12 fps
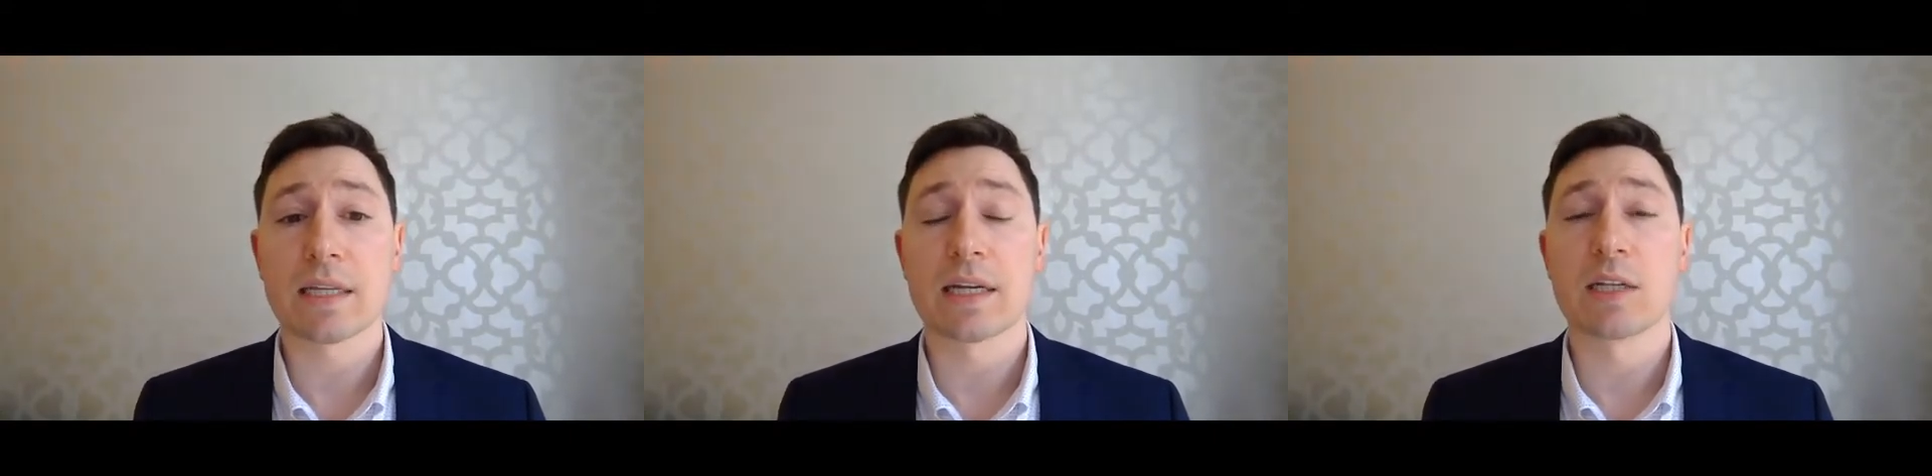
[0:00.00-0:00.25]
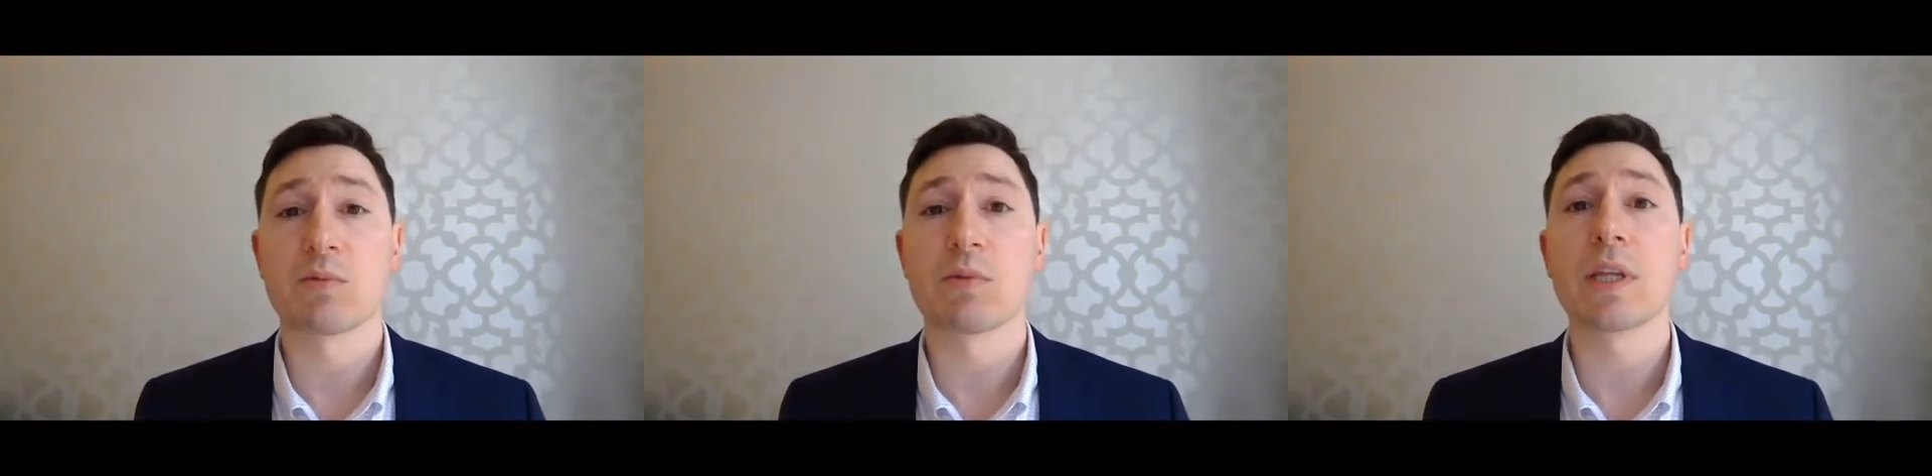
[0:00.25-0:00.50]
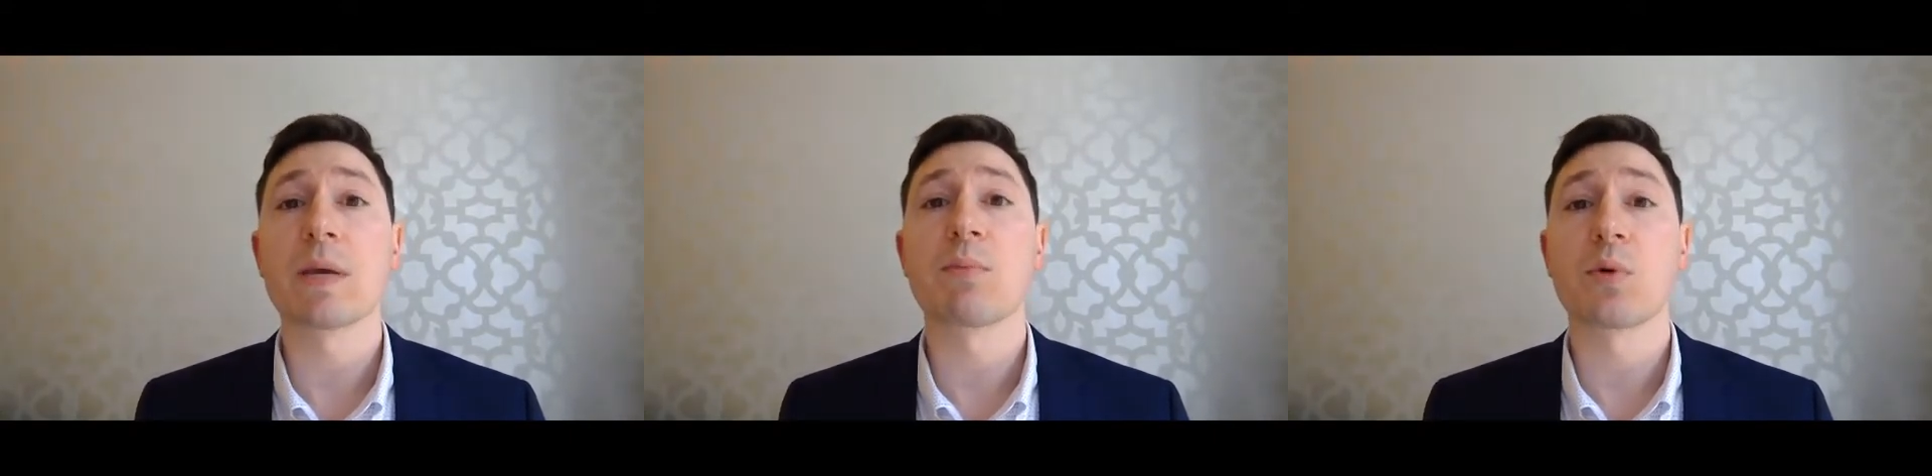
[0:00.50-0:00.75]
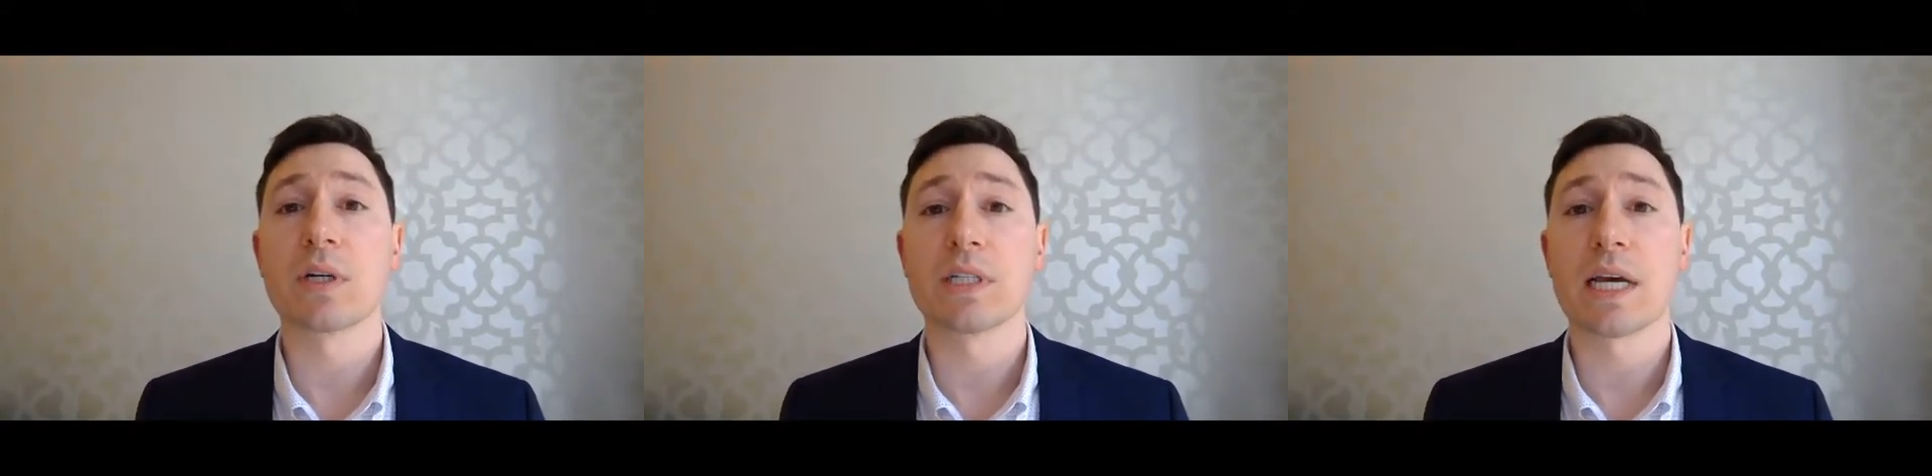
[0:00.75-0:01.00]
and it's really
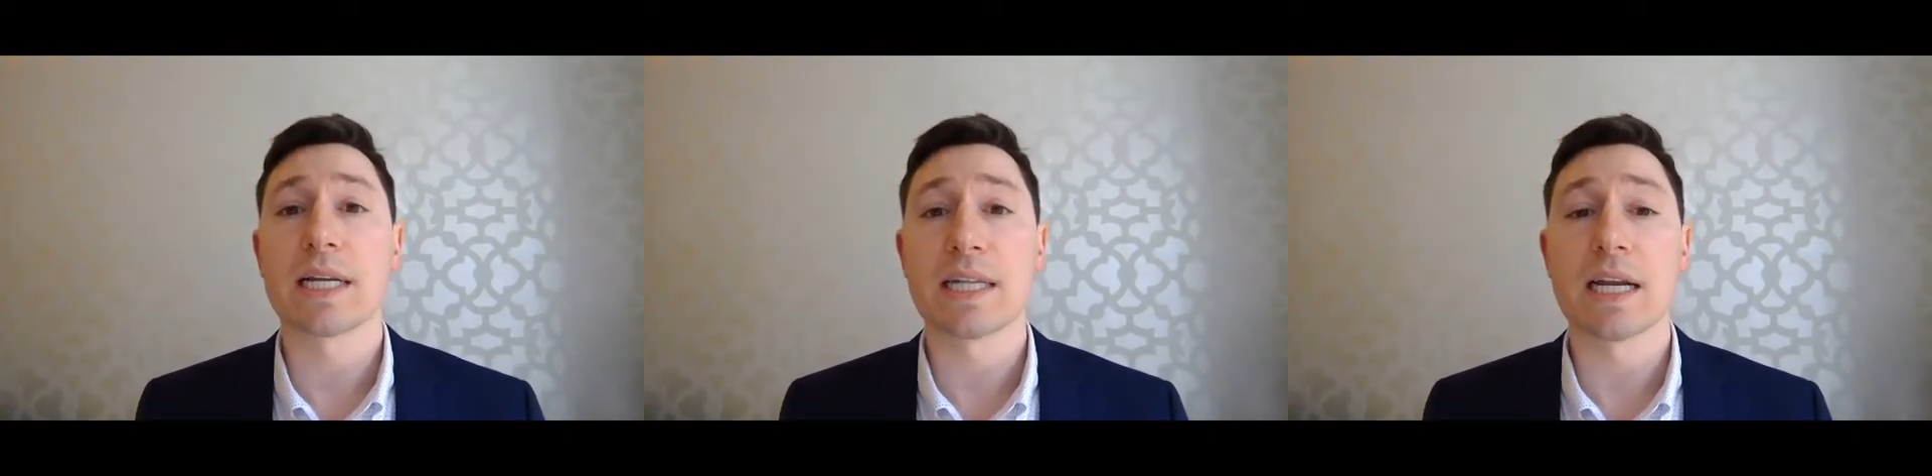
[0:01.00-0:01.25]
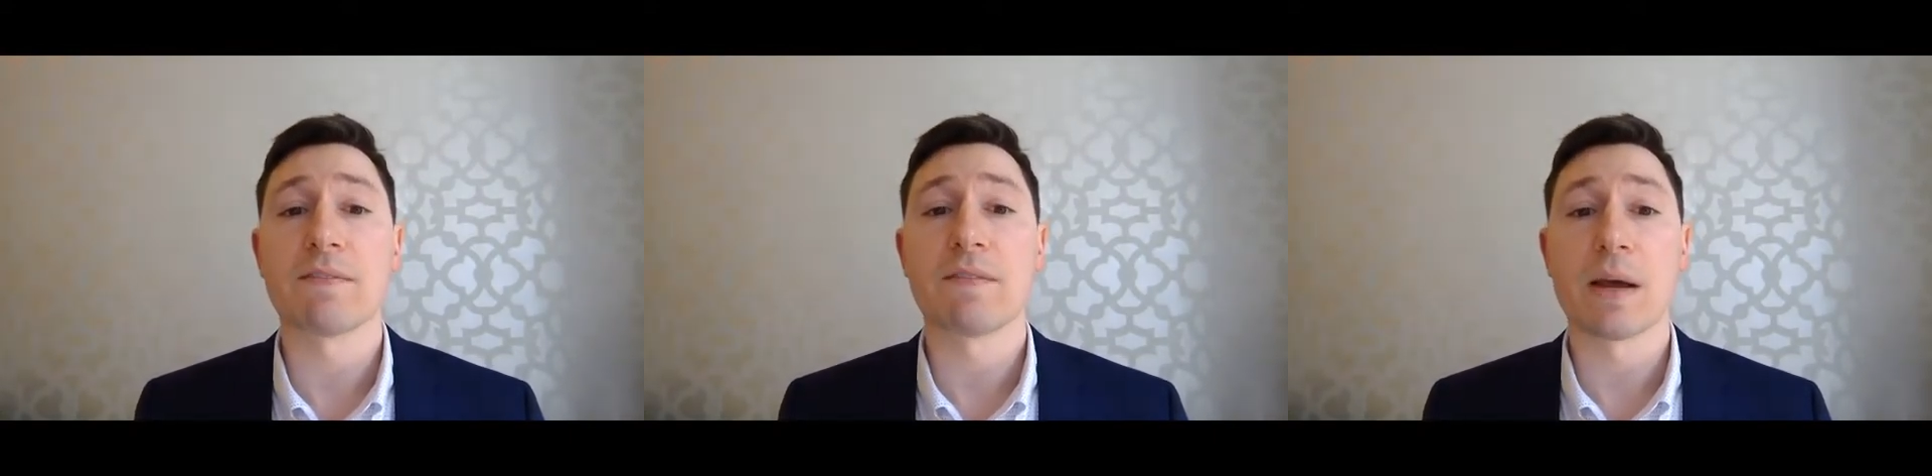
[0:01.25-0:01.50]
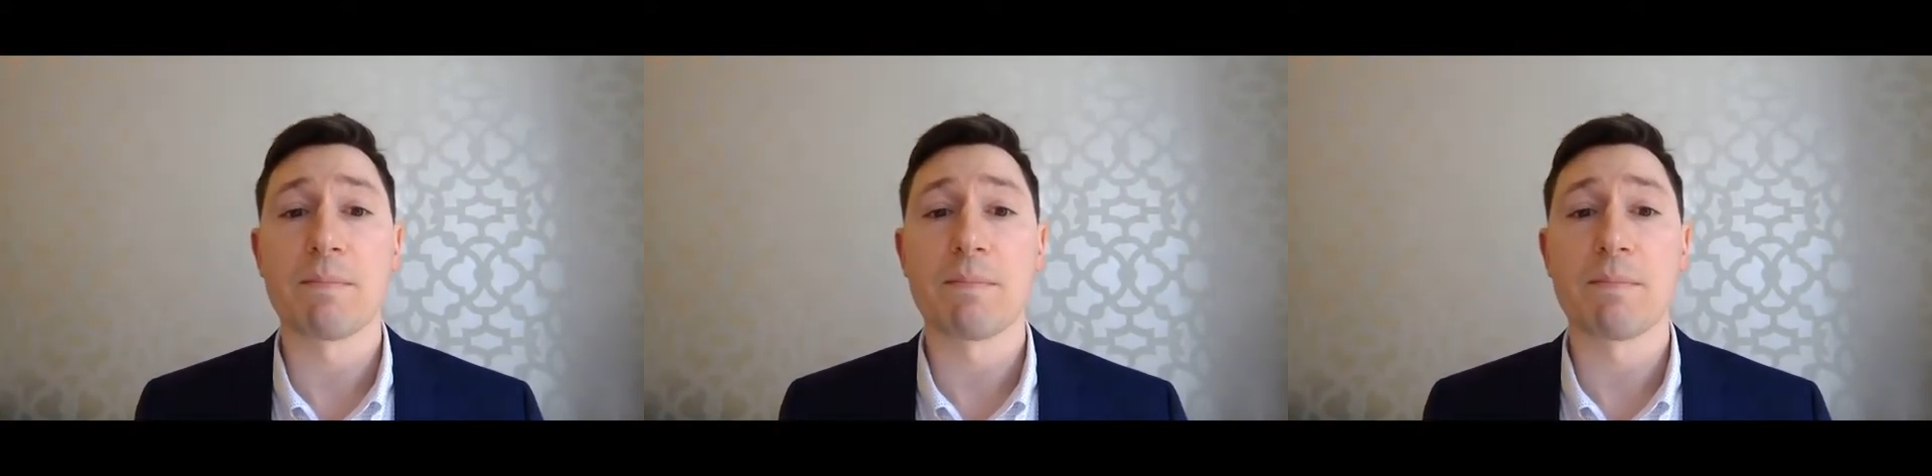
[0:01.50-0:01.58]
important to identify